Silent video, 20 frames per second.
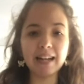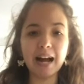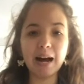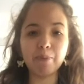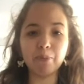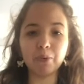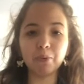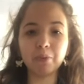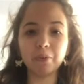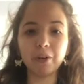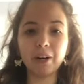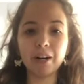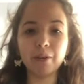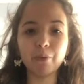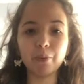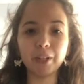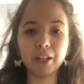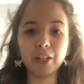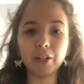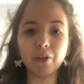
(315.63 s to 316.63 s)
apple bread
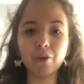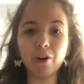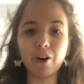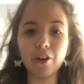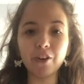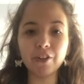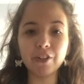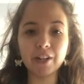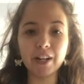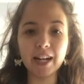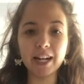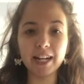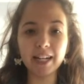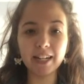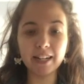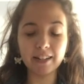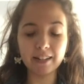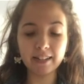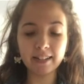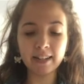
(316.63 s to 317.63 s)
with you all today
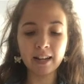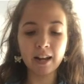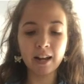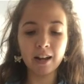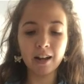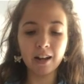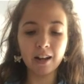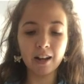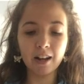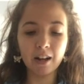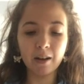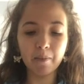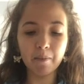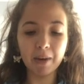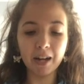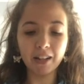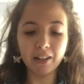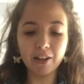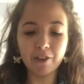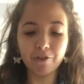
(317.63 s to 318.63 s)
is
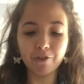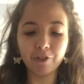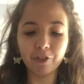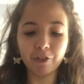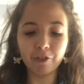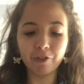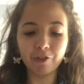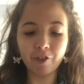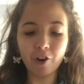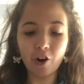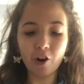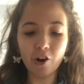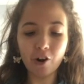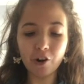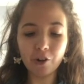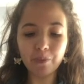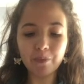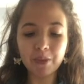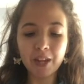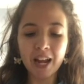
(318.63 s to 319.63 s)
my love for
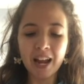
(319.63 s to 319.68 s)
fall.